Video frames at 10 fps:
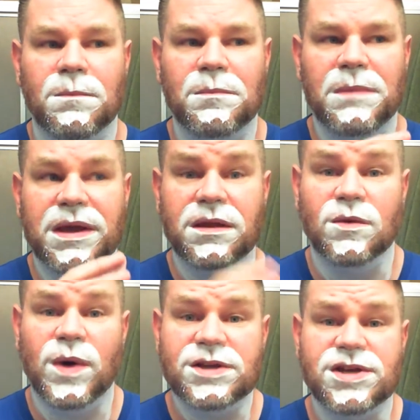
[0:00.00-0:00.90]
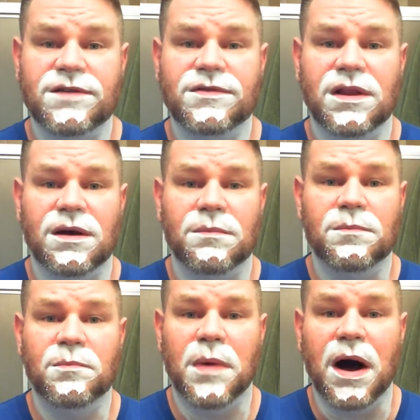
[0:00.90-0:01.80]
making the Wet Shave Club
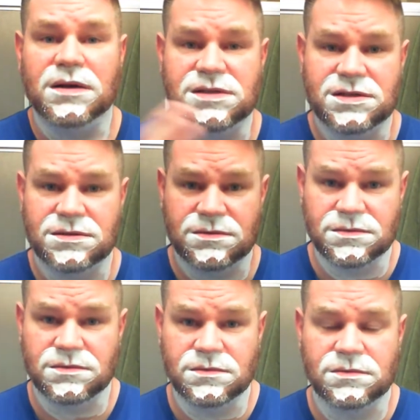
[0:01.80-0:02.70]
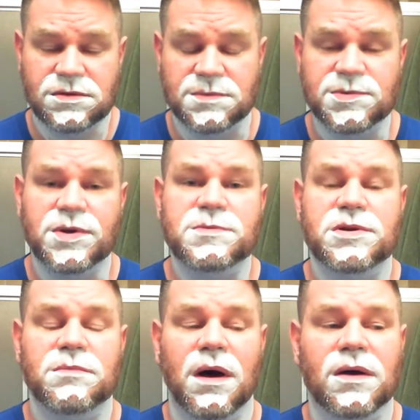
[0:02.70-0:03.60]

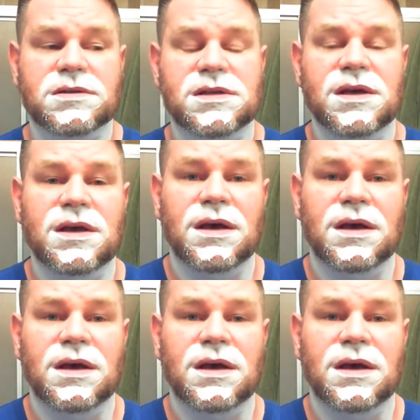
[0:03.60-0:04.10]
subscription box